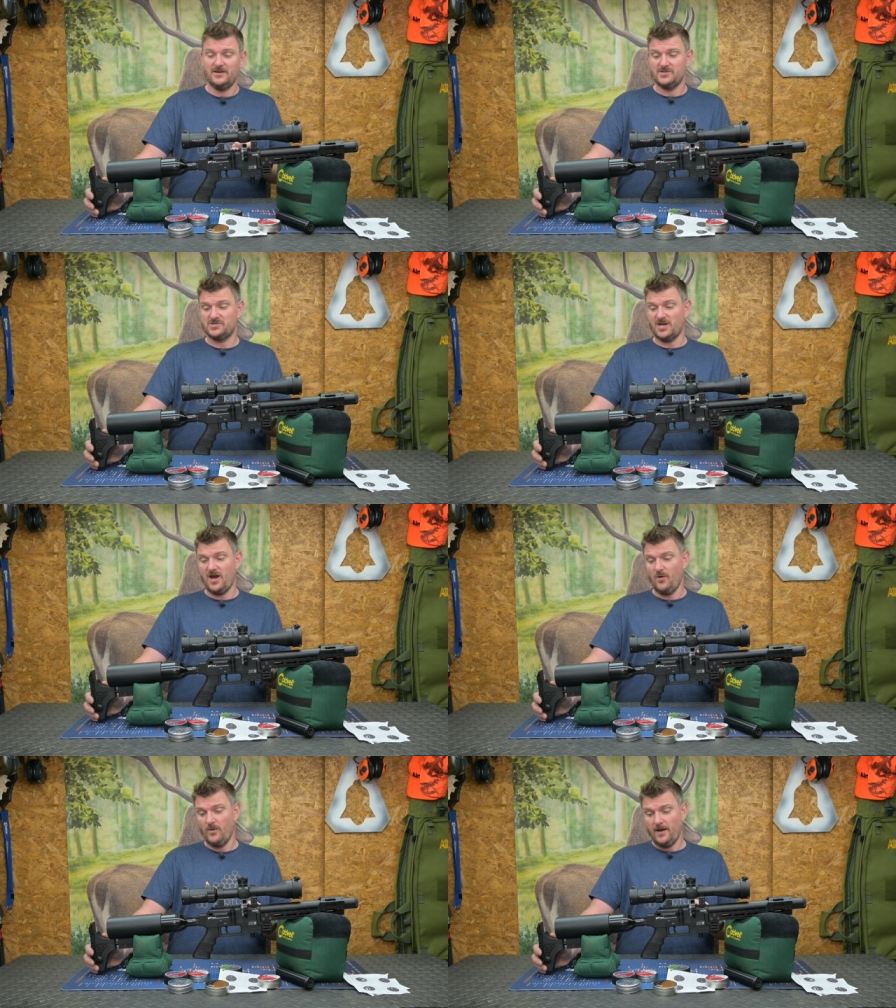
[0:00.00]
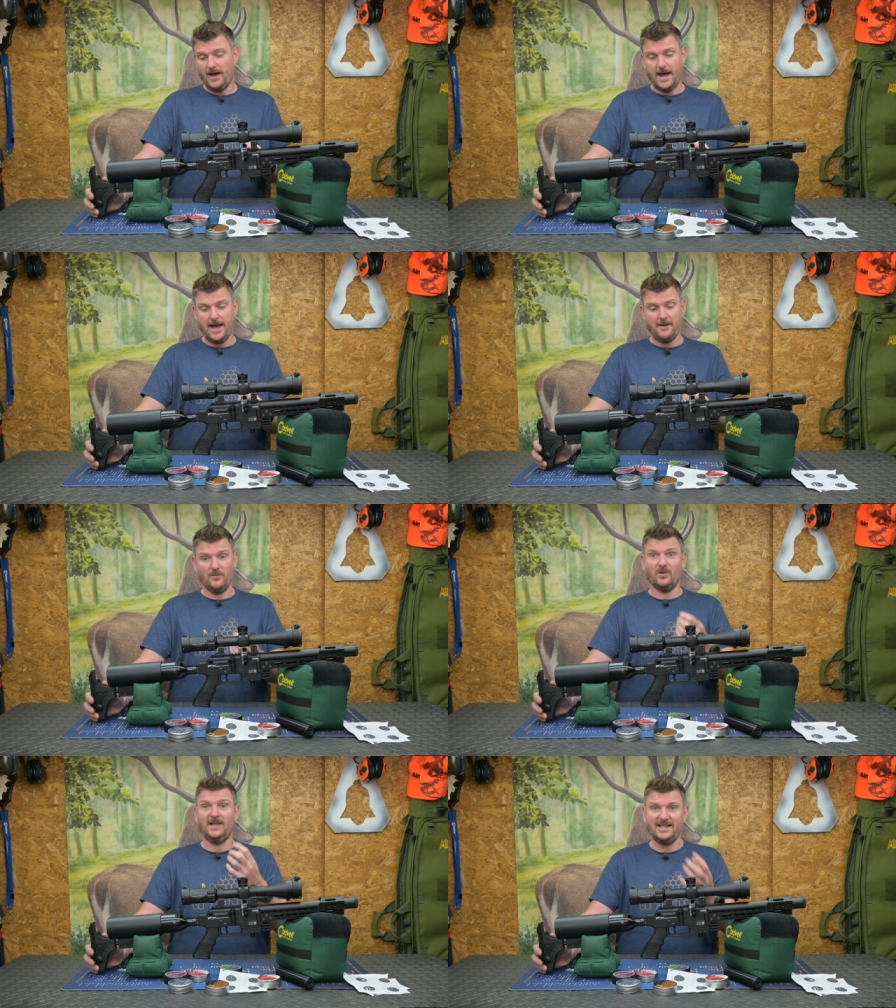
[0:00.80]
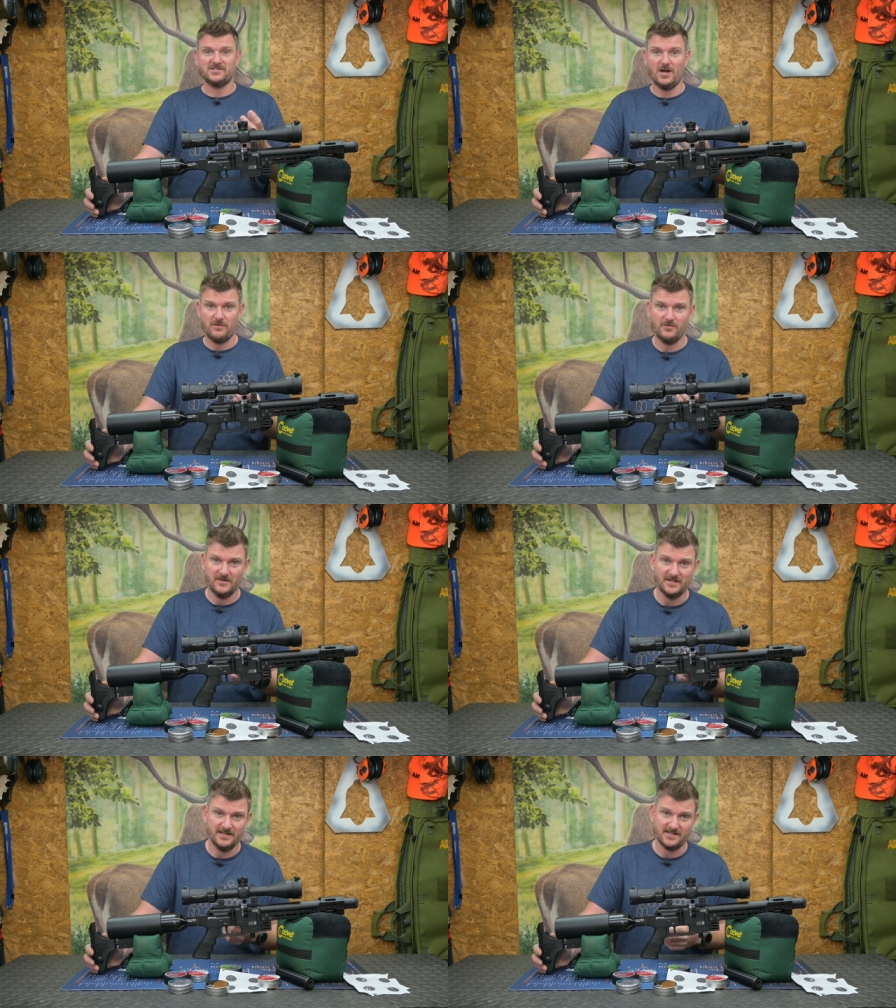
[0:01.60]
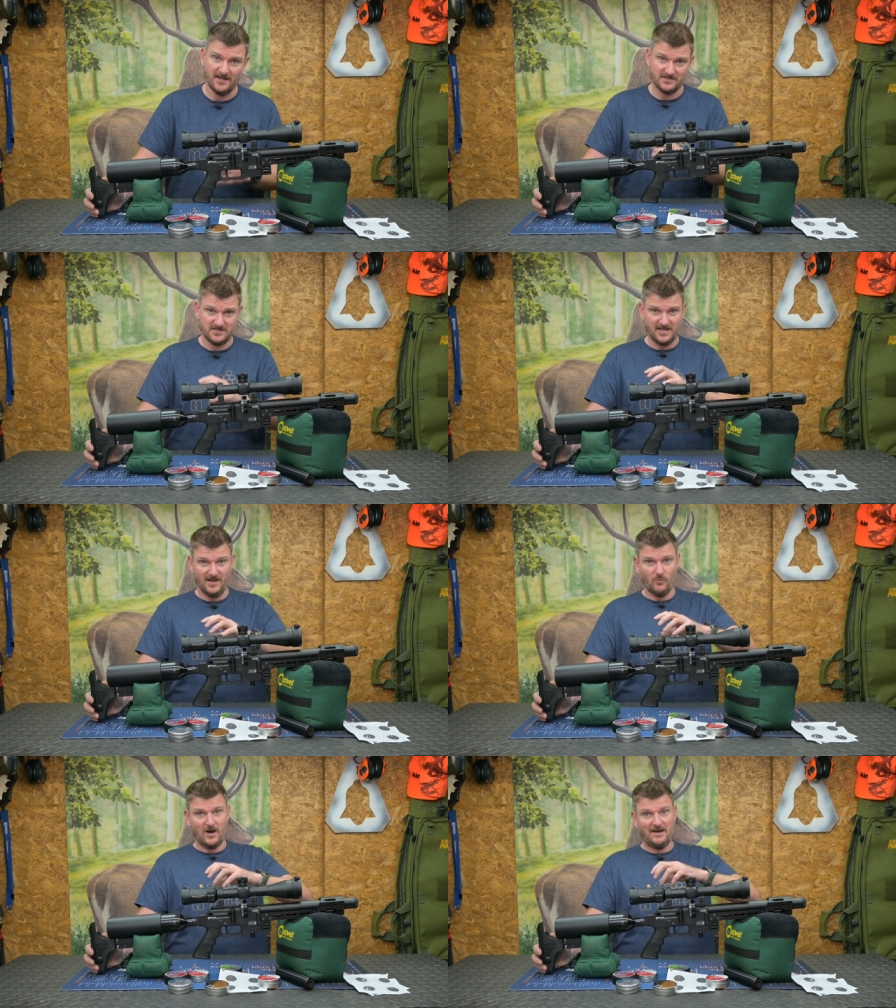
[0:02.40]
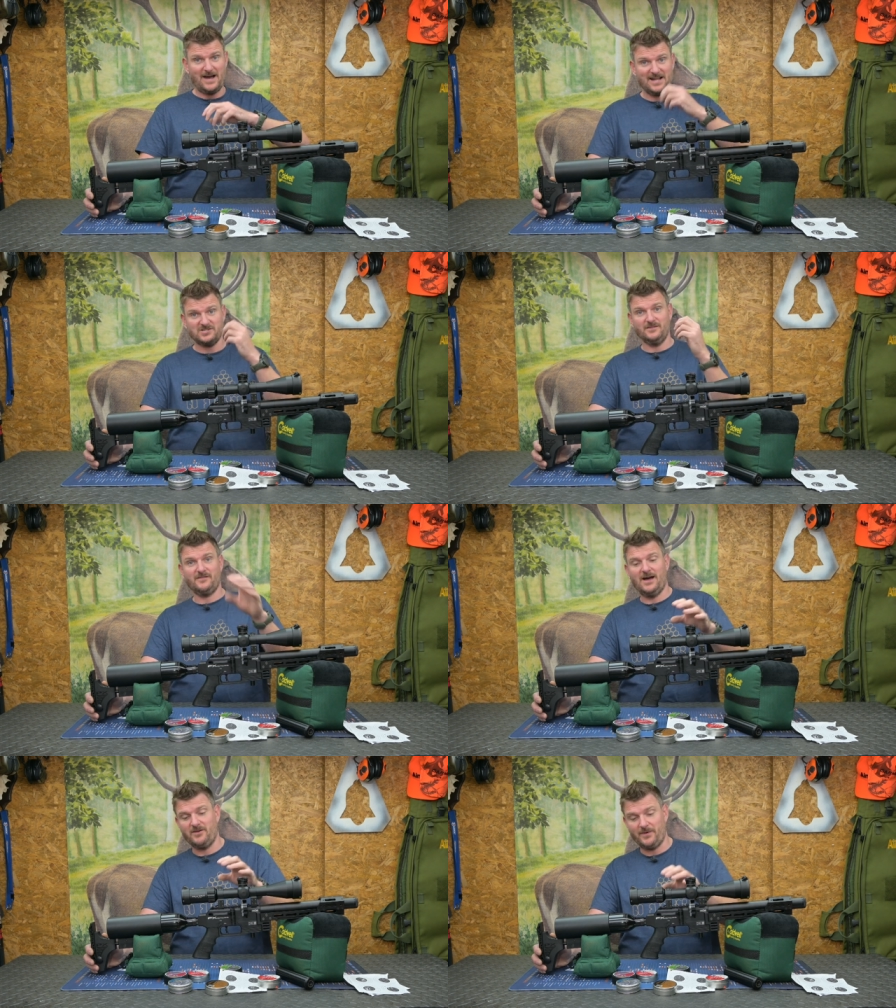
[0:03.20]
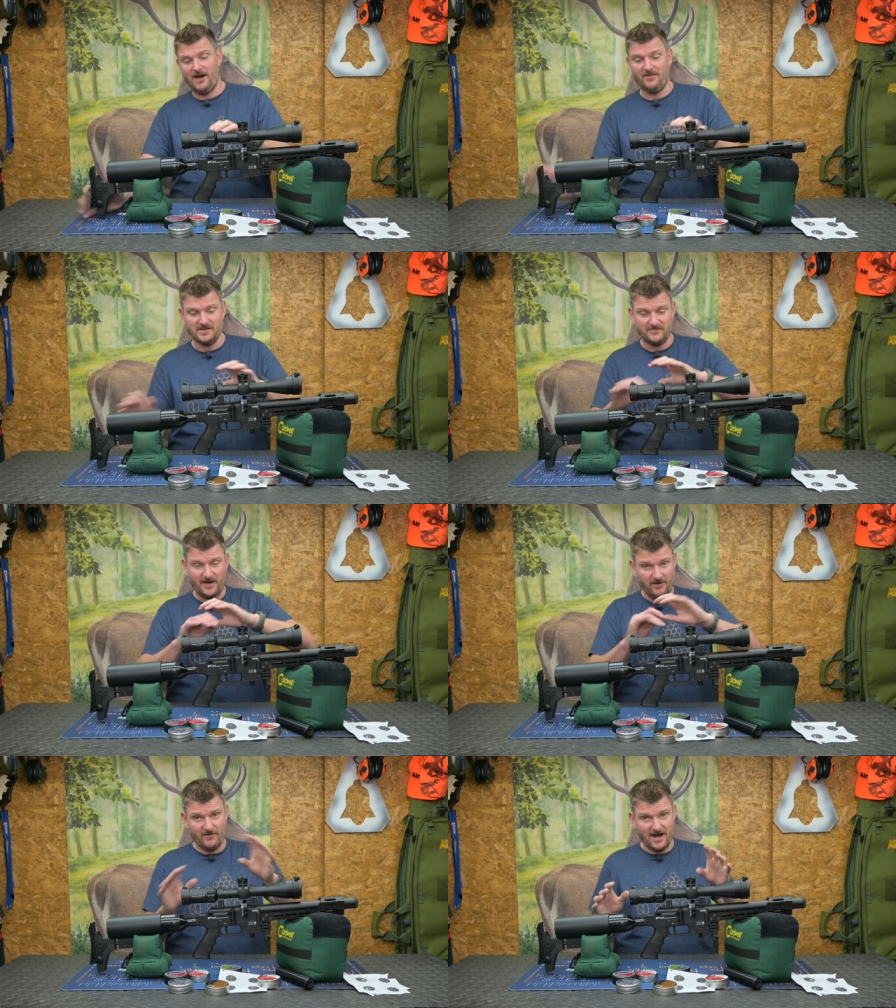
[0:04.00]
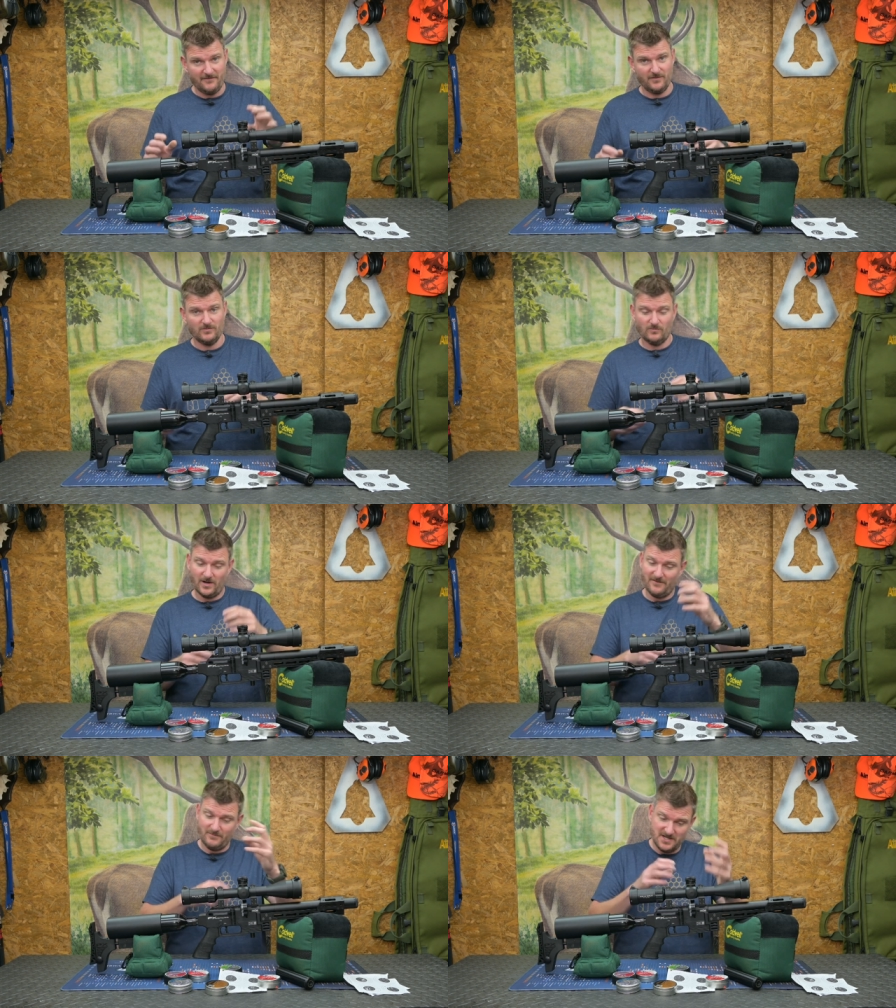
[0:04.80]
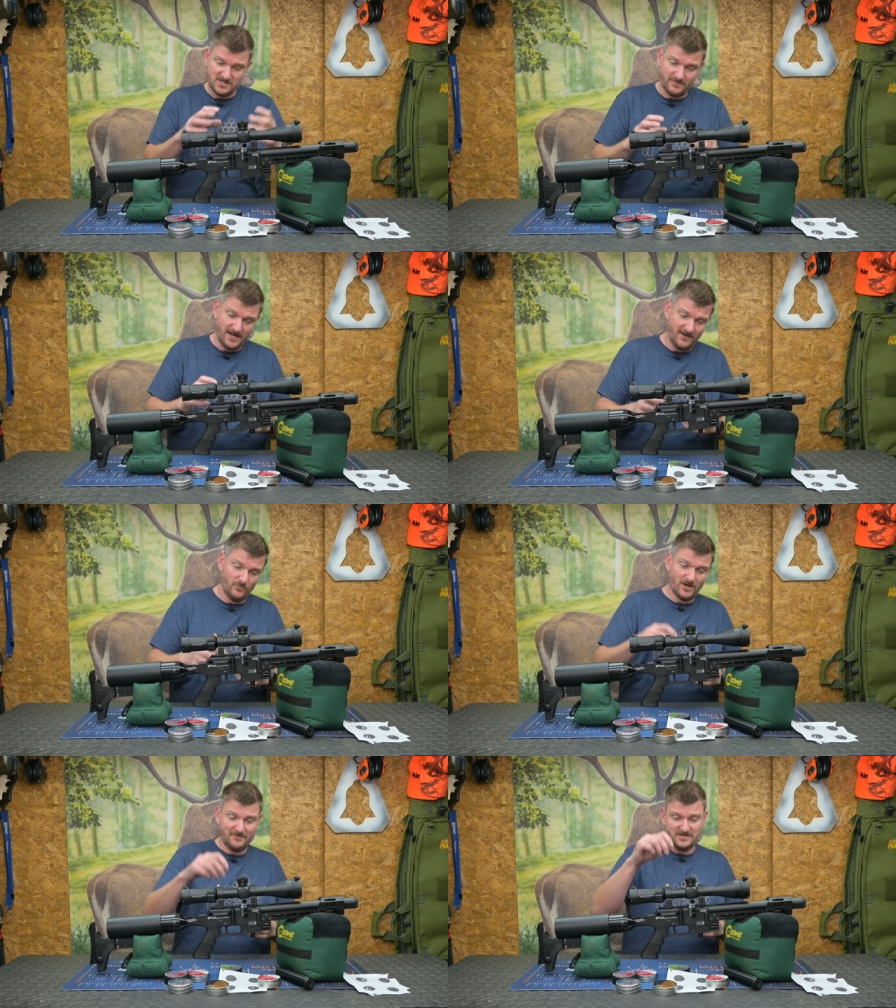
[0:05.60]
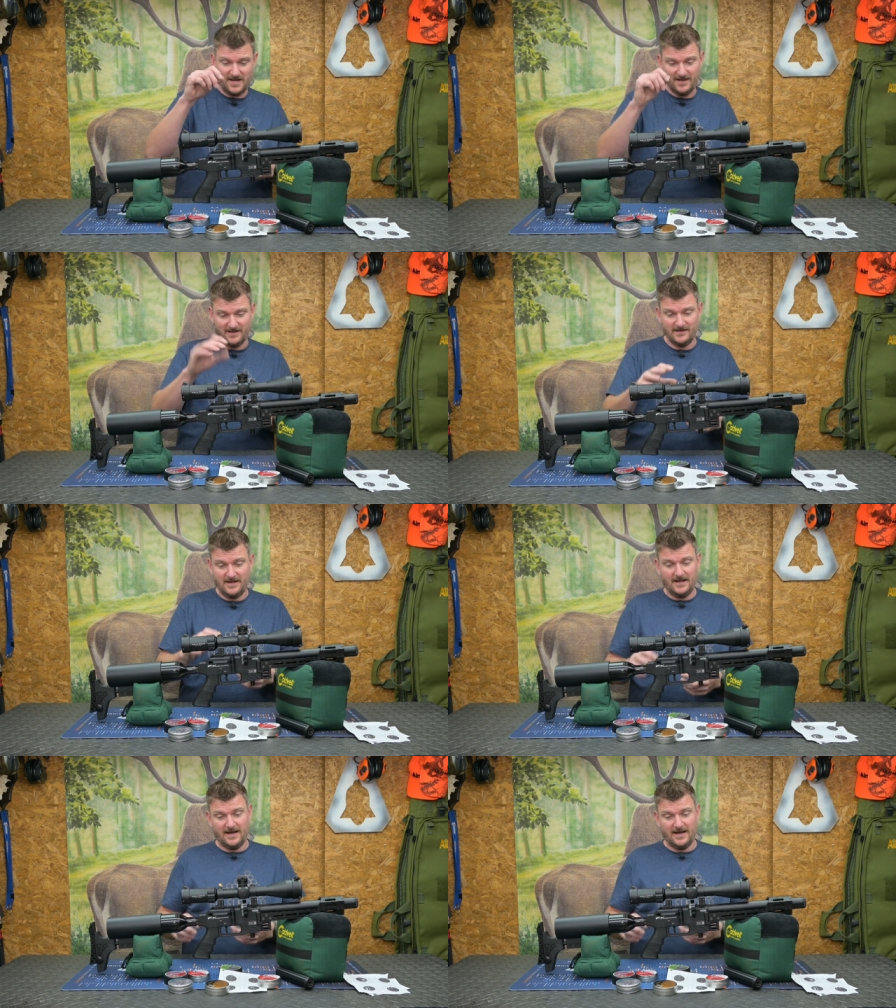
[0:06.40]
So um, let's go through the details and tell you what I've actually found about this very rifle, what I've measured about it, what I've taken